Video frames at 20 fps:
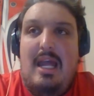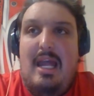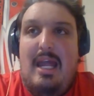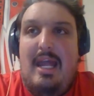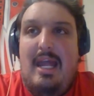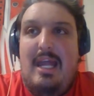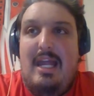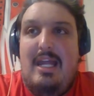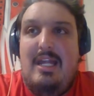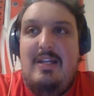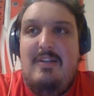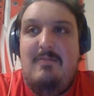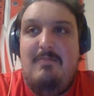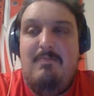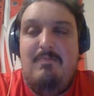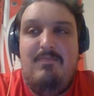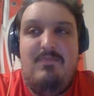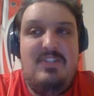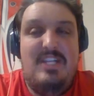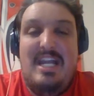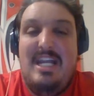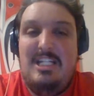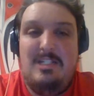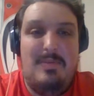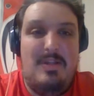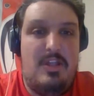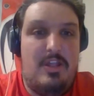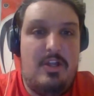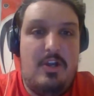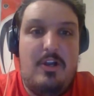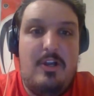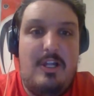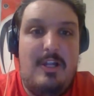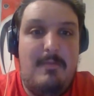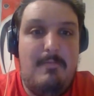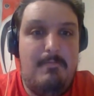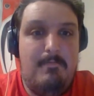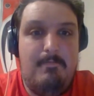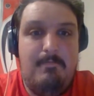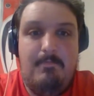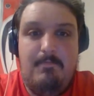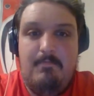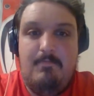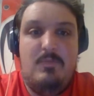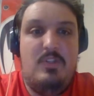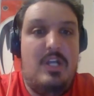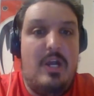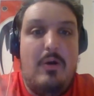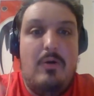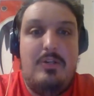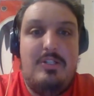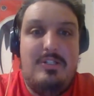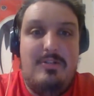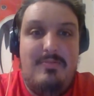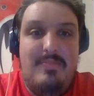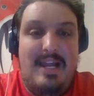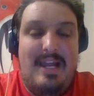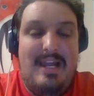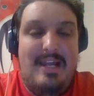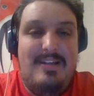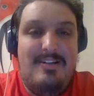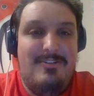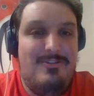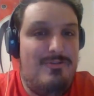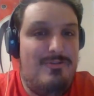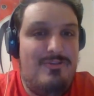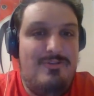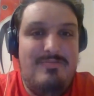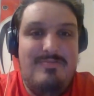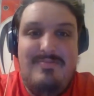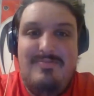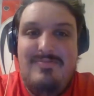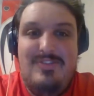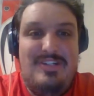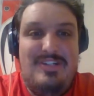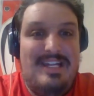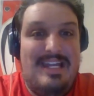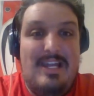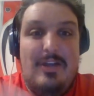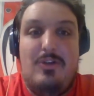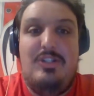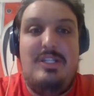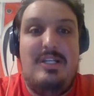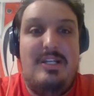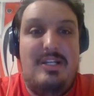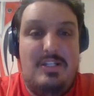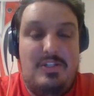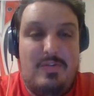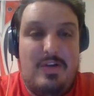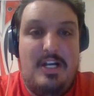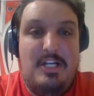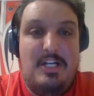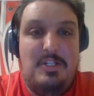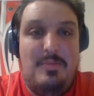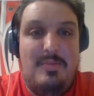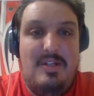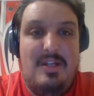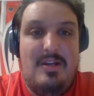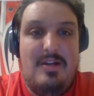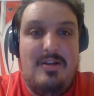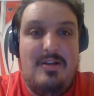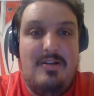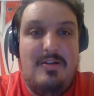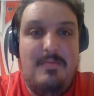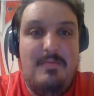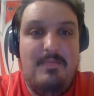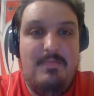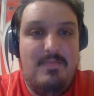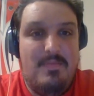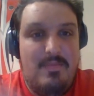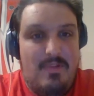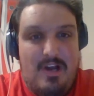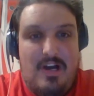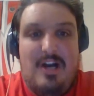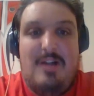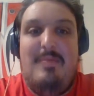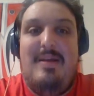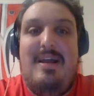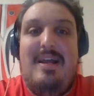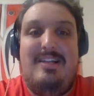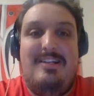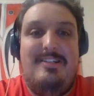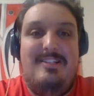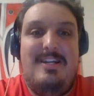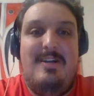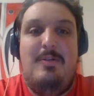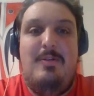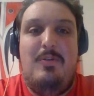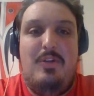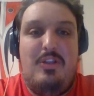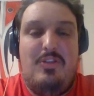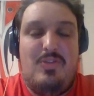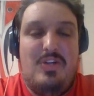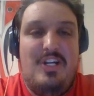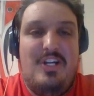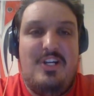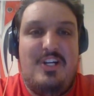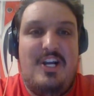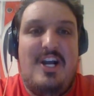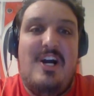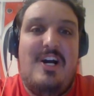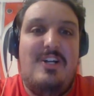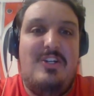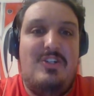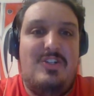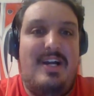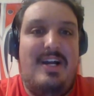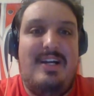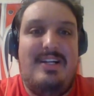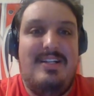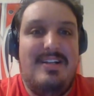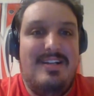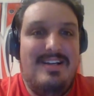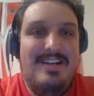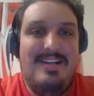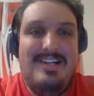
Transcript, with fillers: and takes him at thirty, goes to Maine, kills in his freshman year, automatically signed to a three-year contract.